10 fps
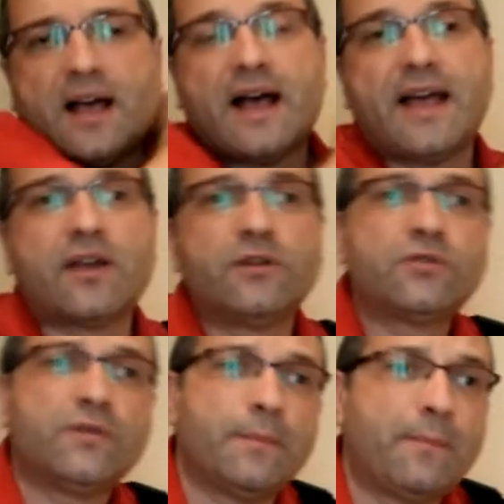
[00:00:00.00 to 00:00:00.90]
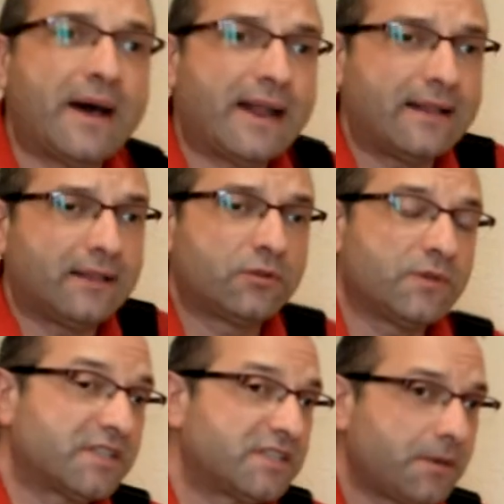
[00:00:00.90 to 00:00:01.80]
I go to
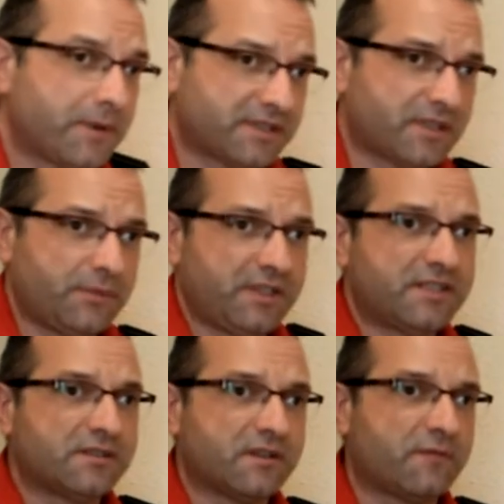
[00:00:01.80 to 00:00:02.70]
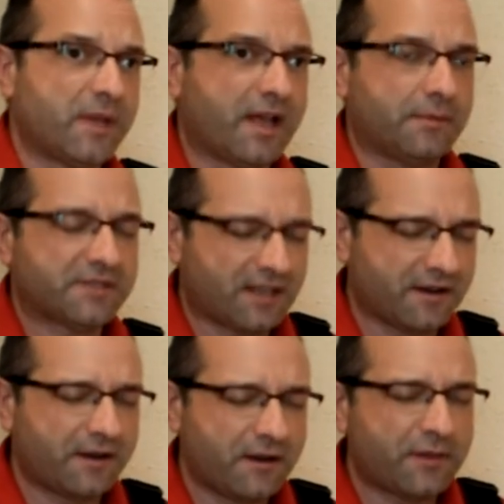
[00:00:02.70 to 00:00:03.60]
the series combinations of pickups, and
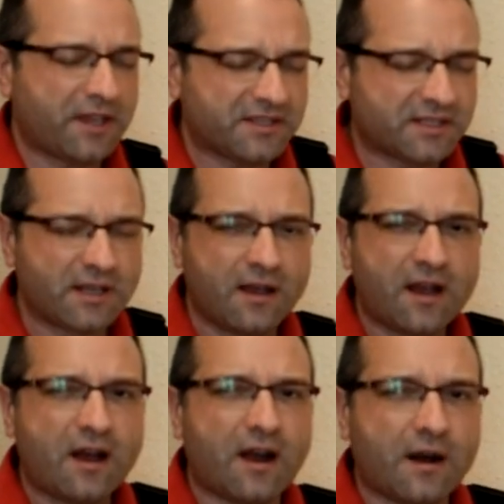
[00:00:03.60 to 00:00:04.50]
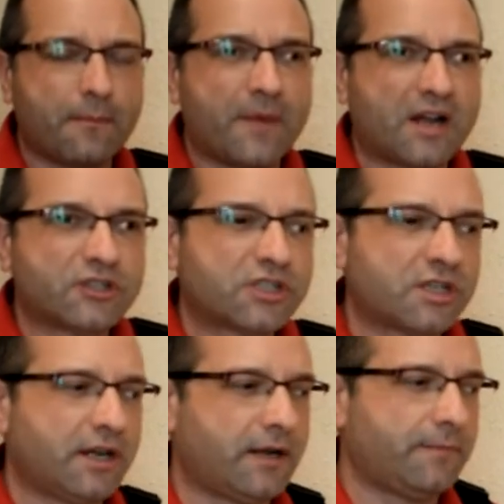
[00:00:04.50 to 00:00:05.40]
here things are much
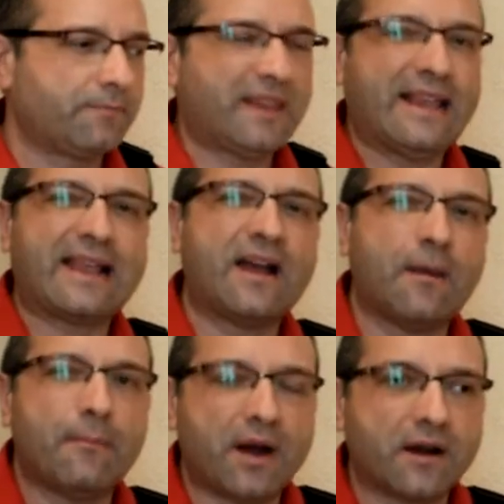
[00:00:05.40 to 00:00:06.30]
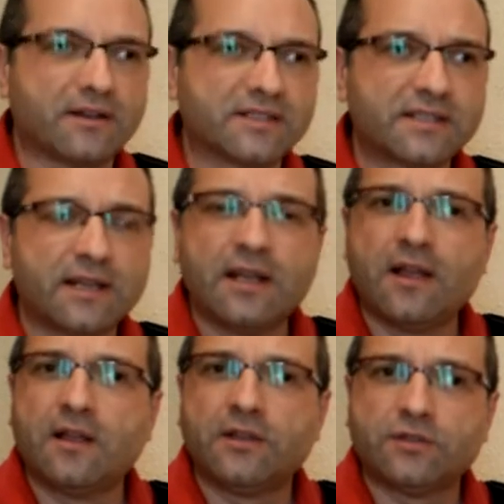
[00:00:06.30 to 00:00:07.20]
like humbuckers.
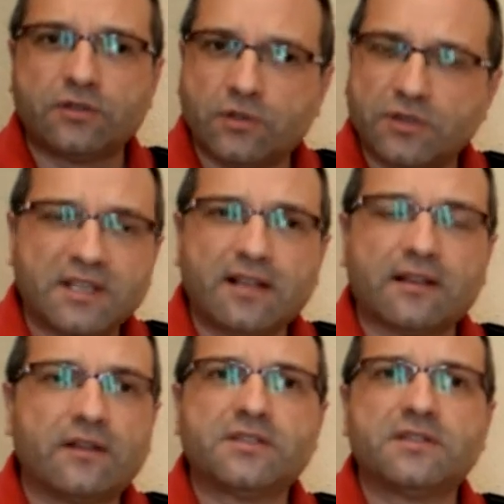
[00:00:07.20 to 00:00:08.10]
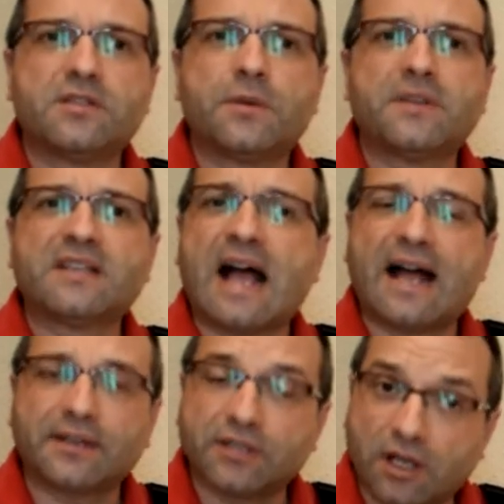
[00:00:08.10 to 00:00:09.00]
2 single coils in series
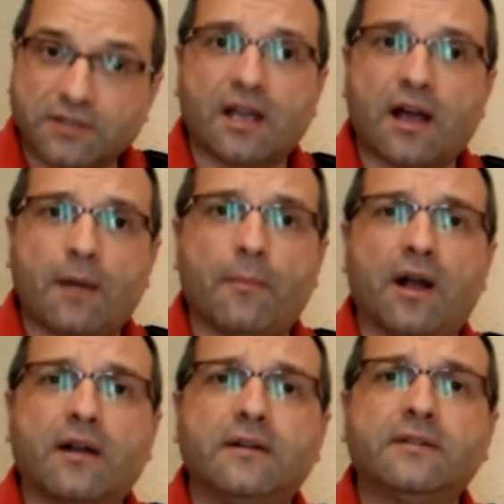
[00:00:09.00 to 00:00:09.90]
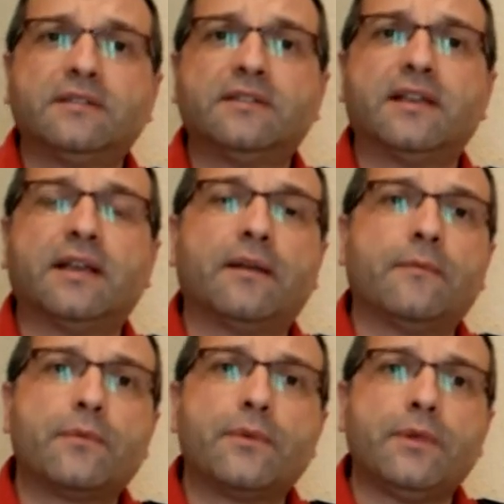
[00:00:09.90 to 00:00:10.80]
are not a humbucker.
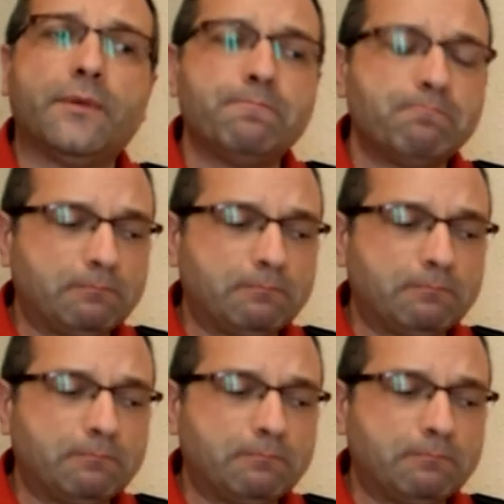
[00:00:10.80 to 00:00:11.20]
The